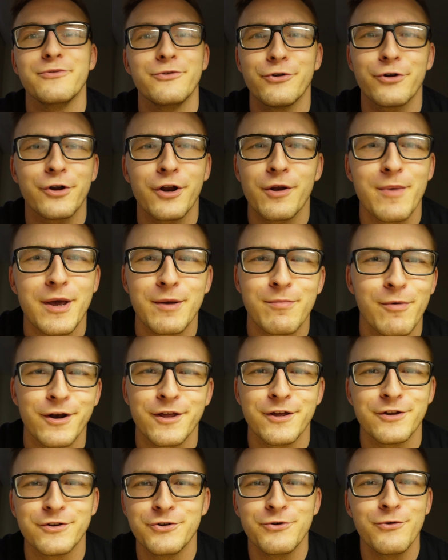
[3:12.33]
You're going to make
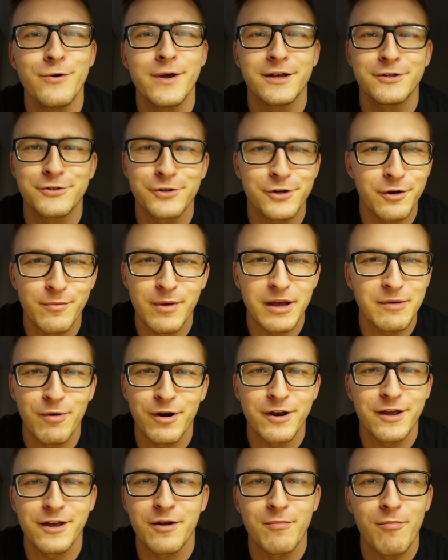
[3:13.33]
money in 2 weeks. You're going to make
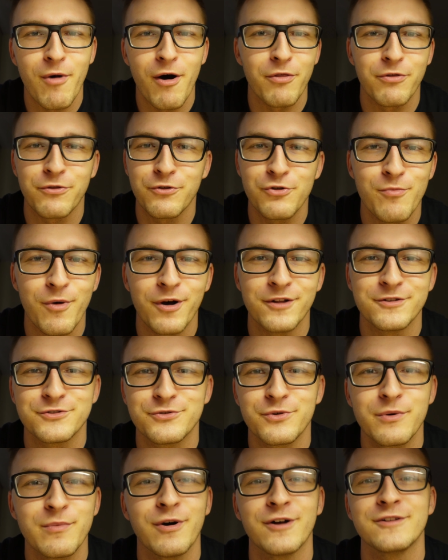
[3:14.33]
money in a month, 2 months,
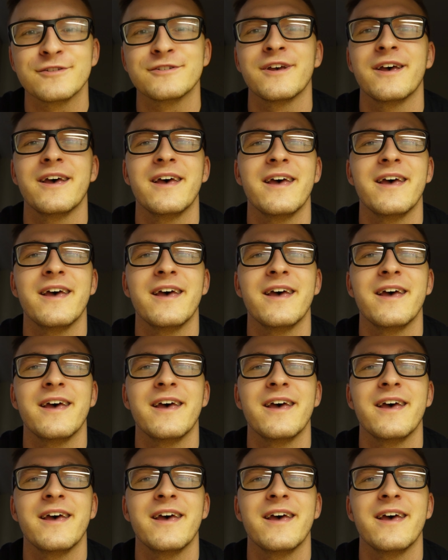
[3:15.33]
3 months.